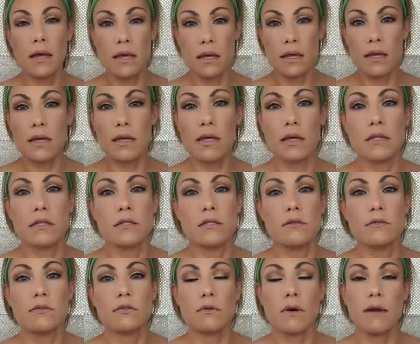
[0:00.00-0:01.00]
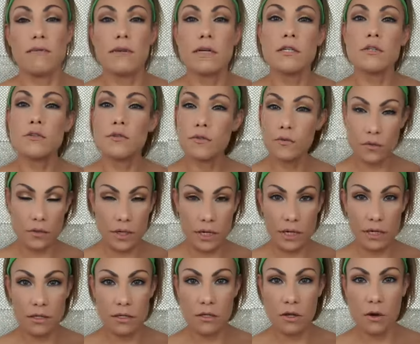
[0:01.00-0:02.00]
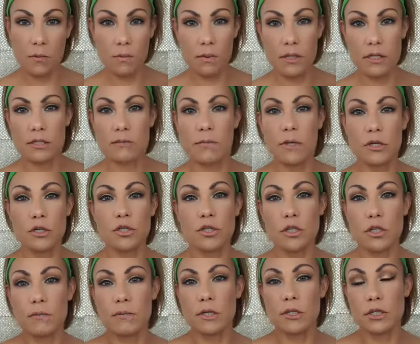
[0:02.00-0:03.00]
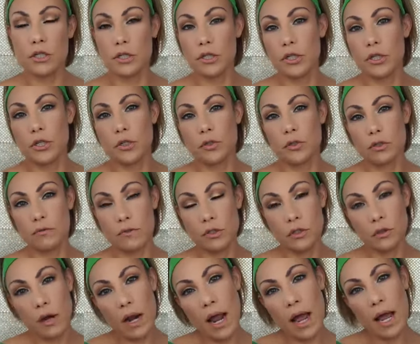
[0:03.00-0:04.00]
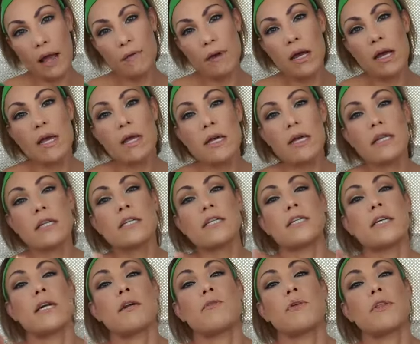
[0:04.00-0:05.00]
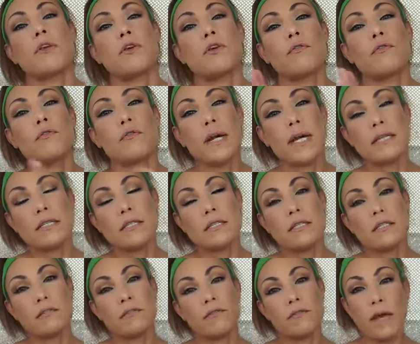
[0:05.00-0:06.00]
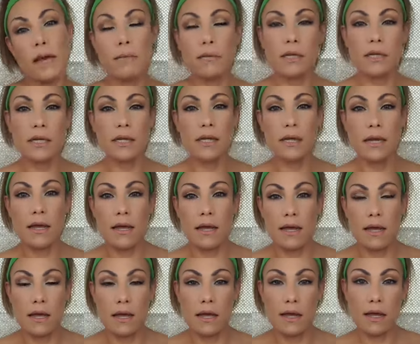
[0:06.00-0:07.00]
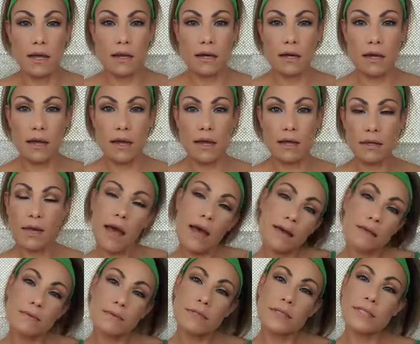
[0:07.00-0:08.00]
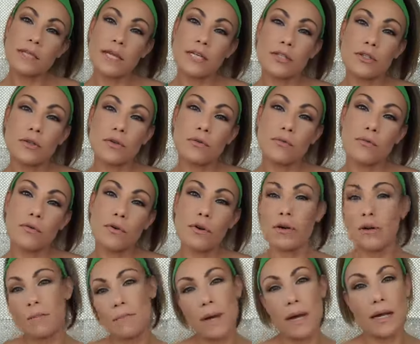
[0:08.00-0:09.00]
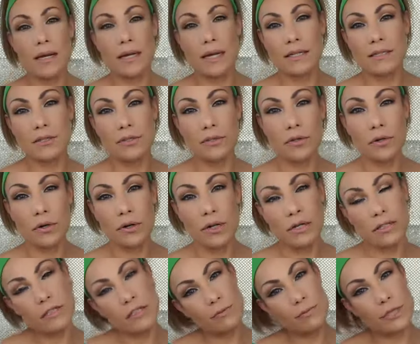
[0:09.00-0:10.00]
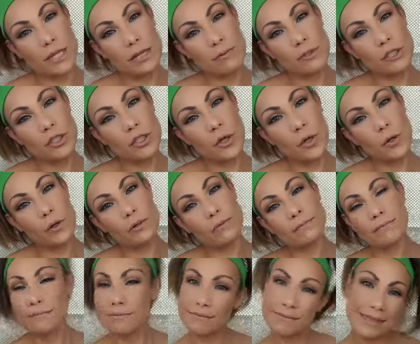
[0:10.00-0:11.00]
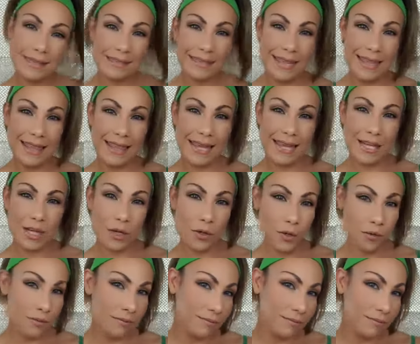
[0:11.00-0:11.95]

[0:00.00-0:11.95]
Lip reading: and subscribing is free, so please make sure you subscribe, share with your friends, family, and yeah, stay tuned for my next tutorial sometime soon. Thank you.